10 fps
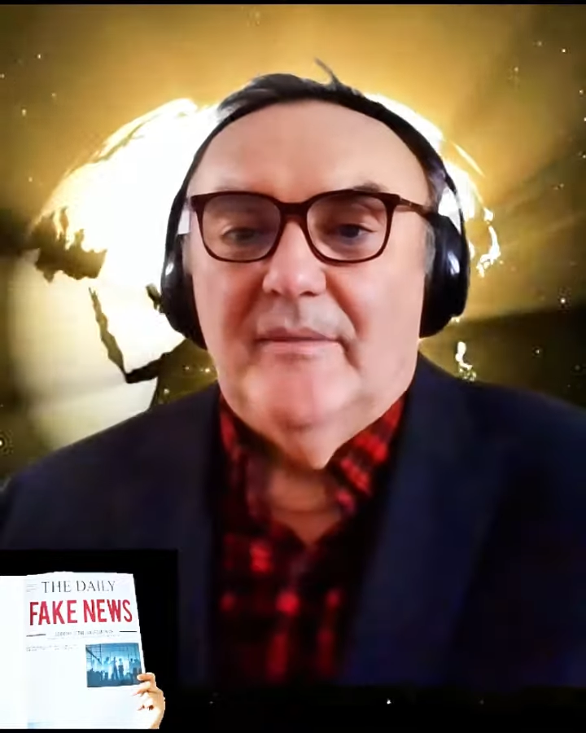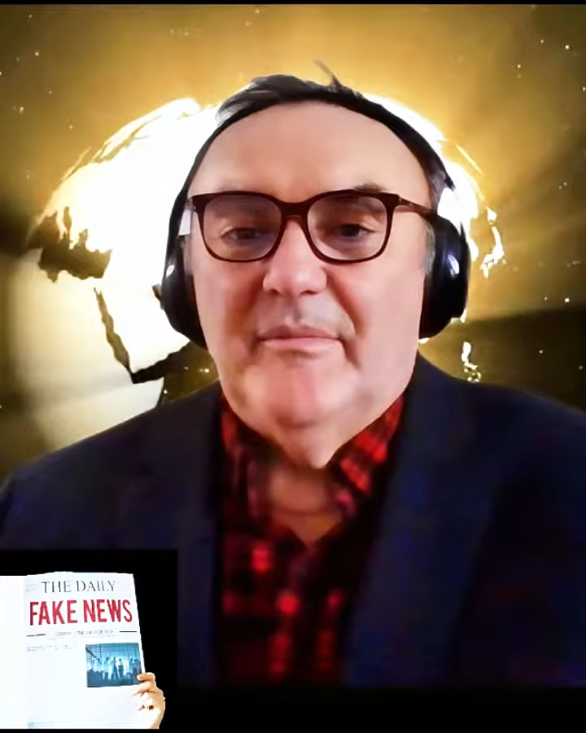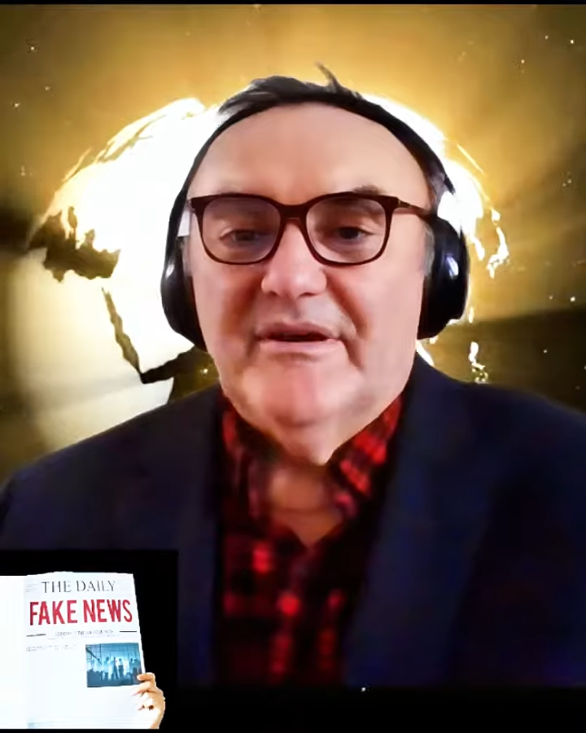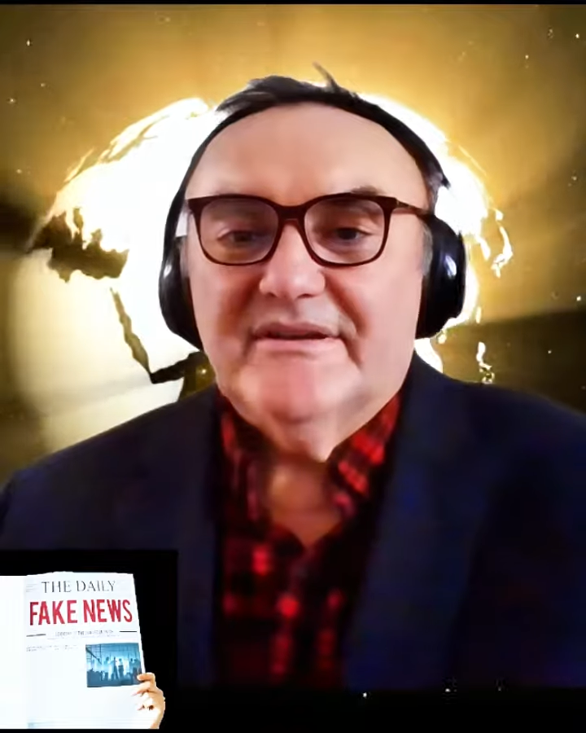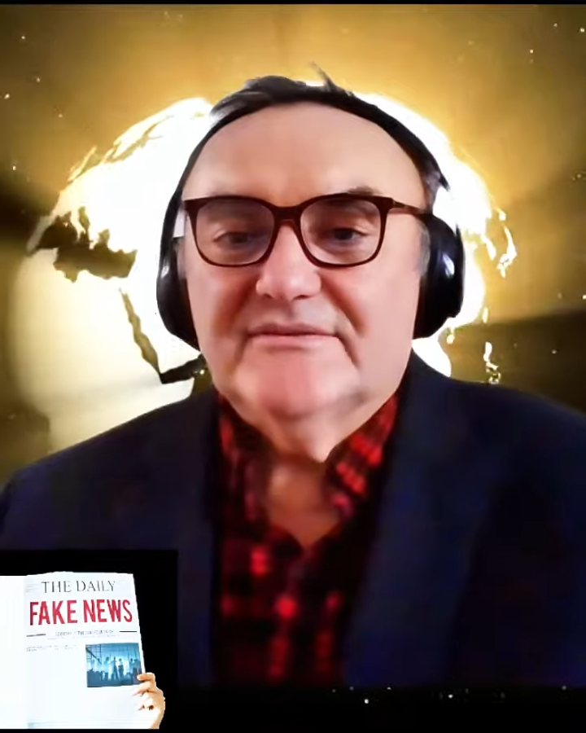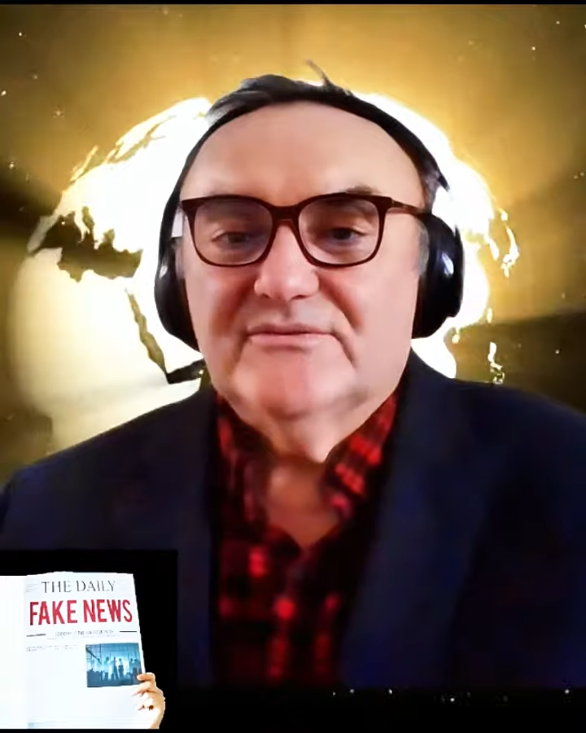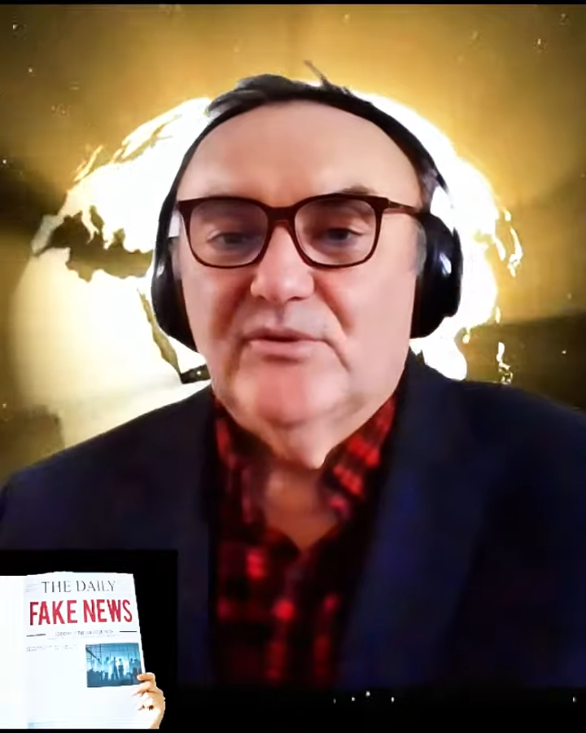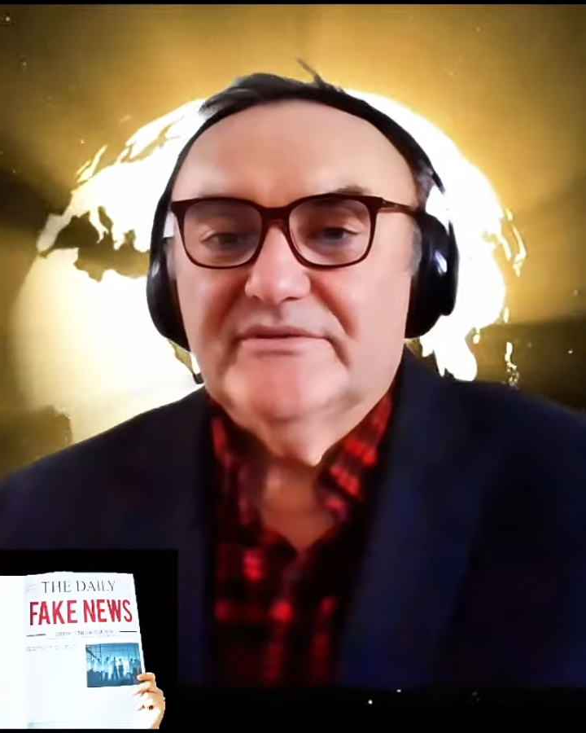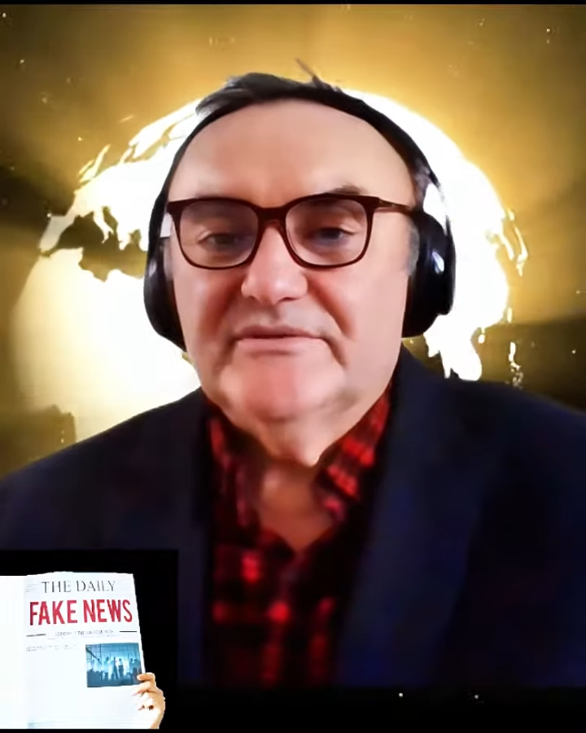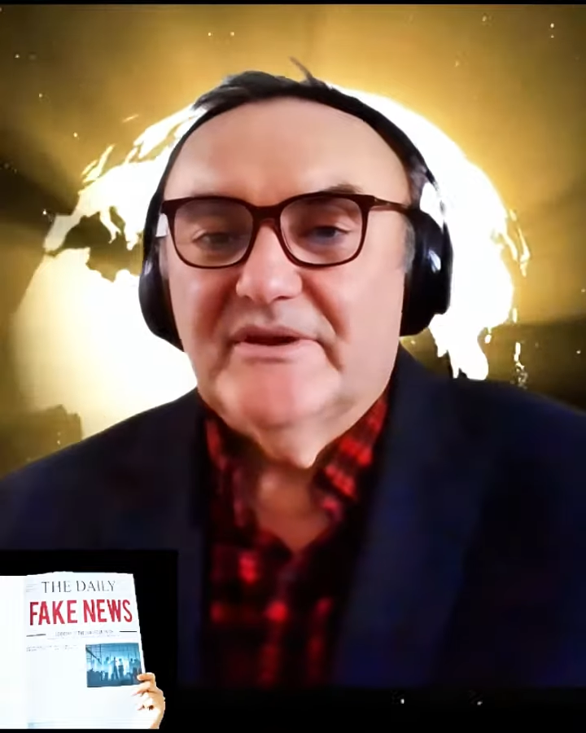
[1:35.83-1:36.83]
America
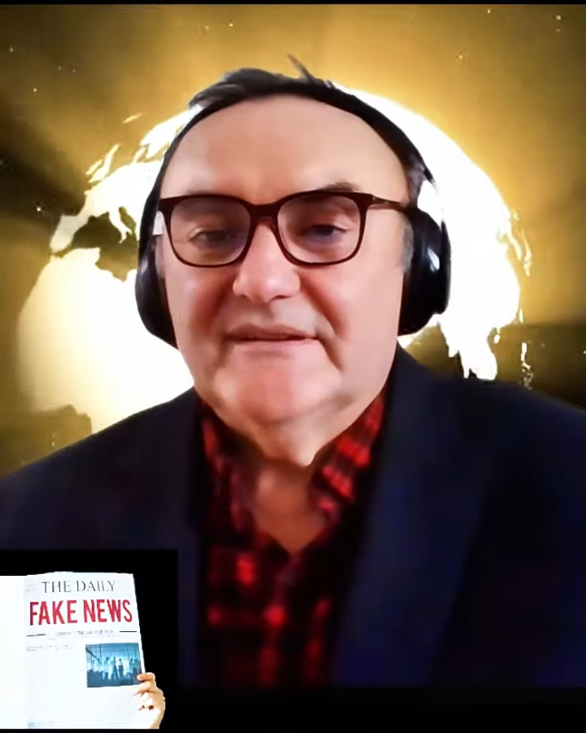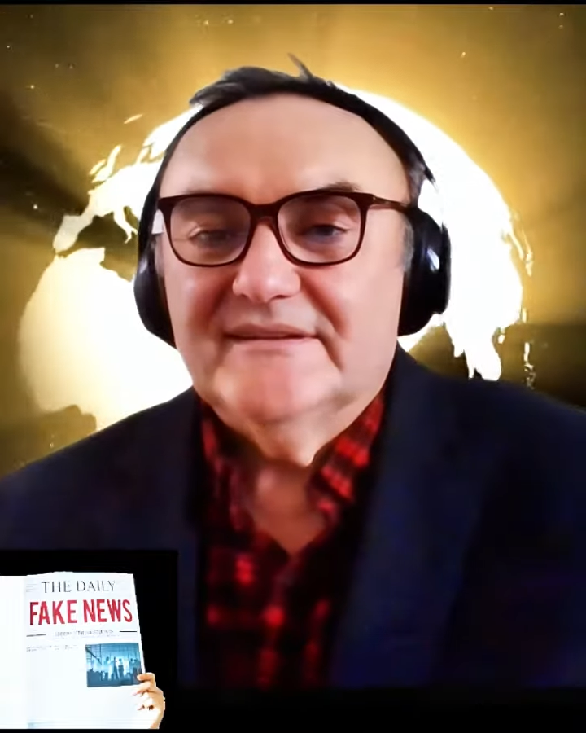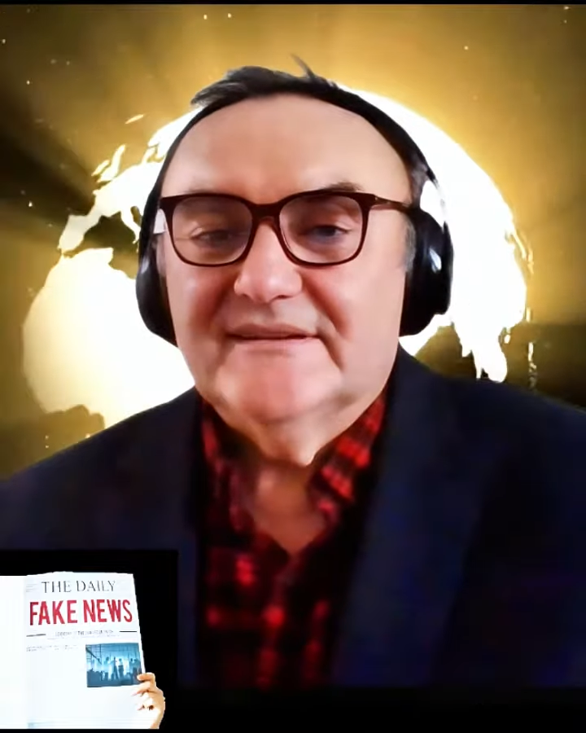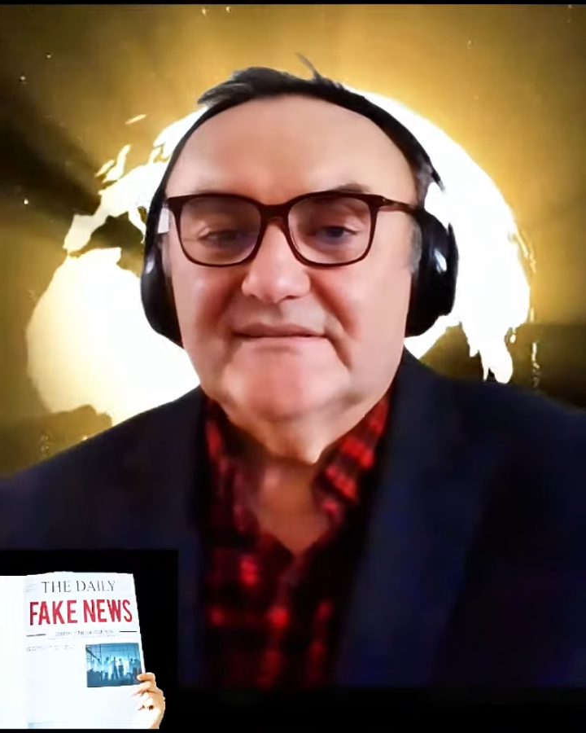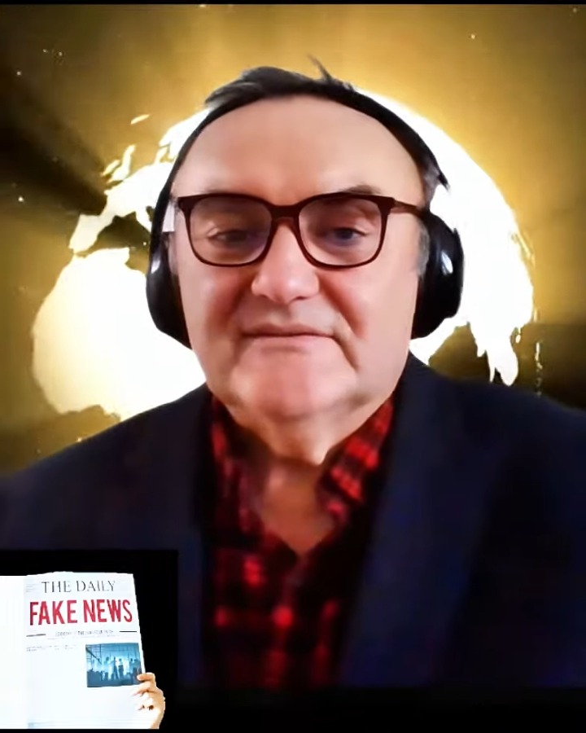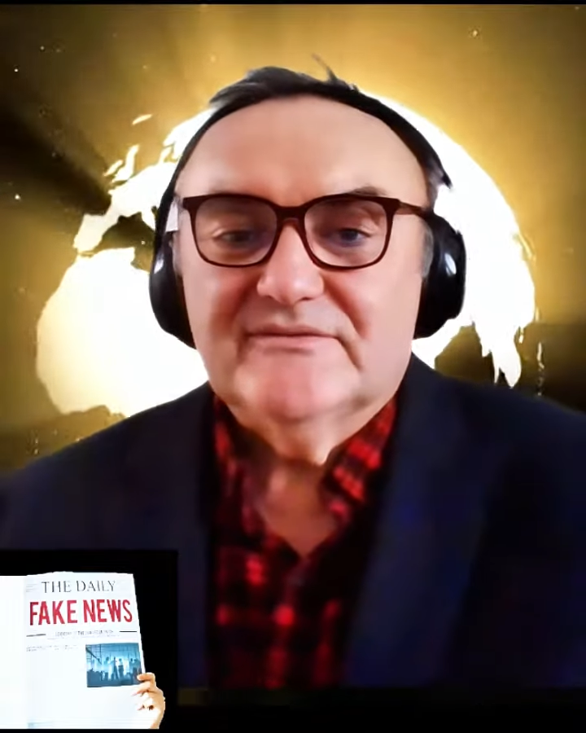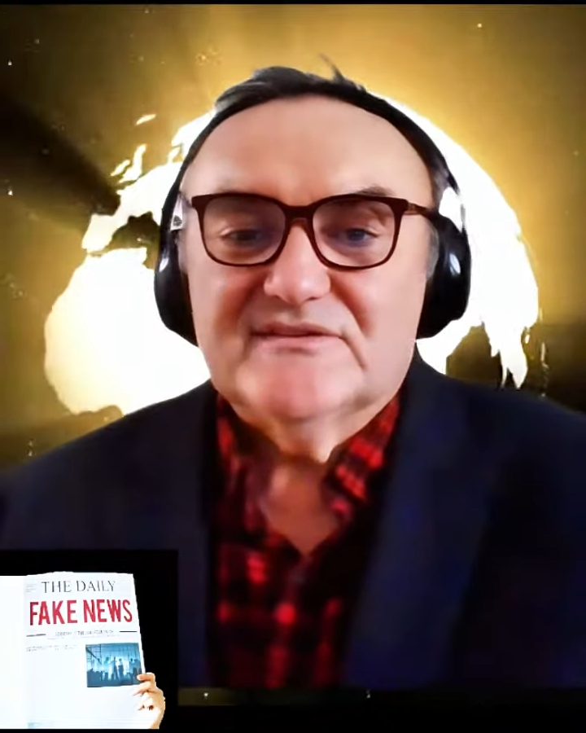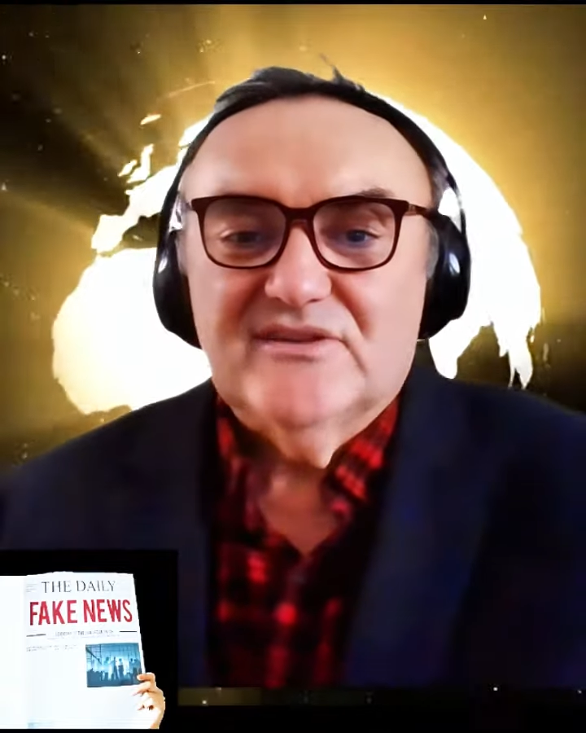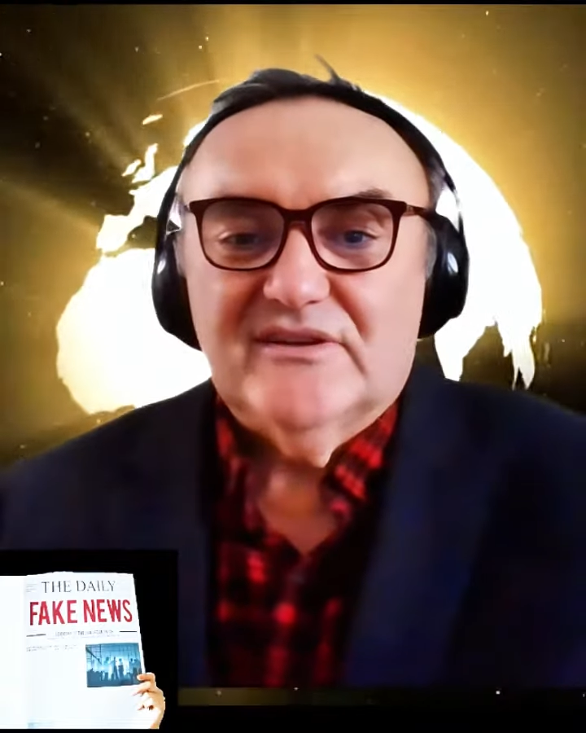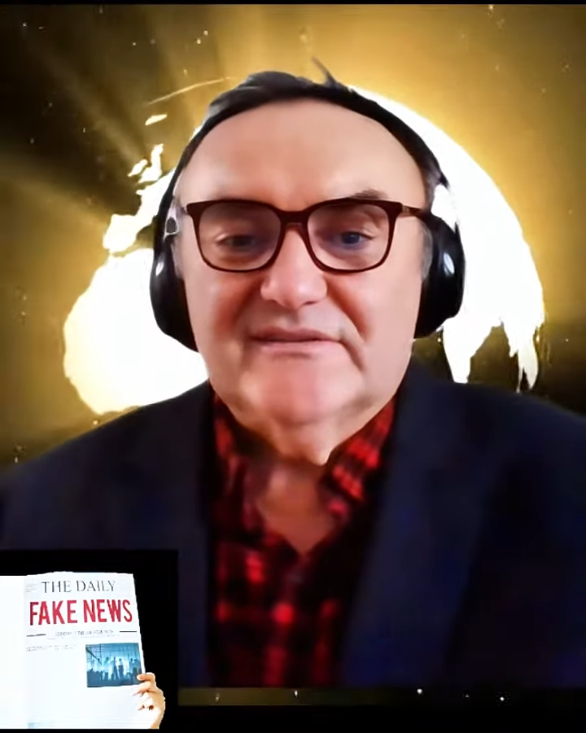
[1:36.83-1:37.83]
told Iran that it
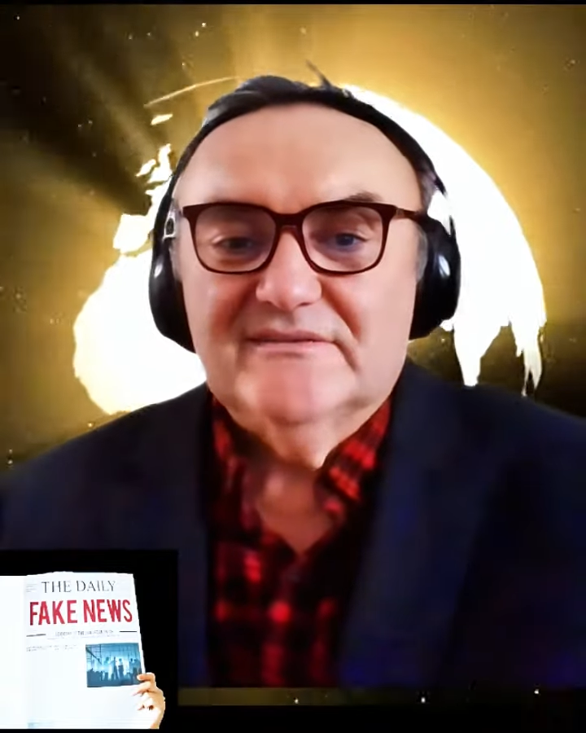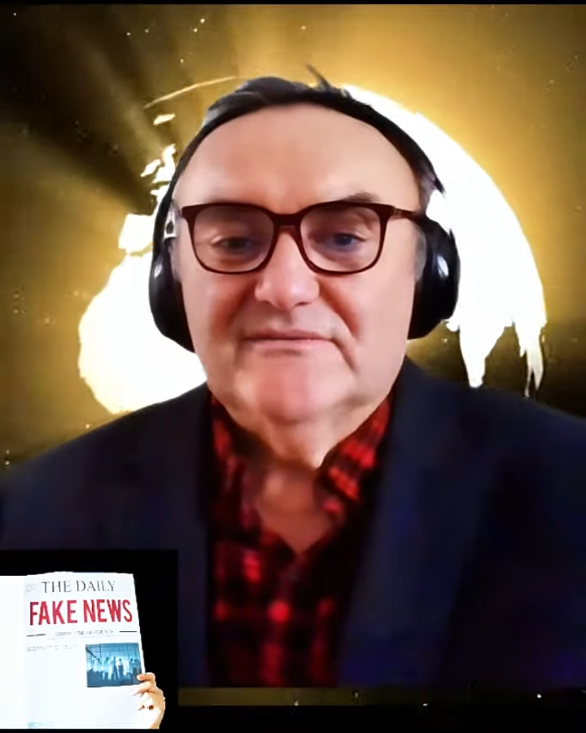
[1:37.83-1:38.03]
was not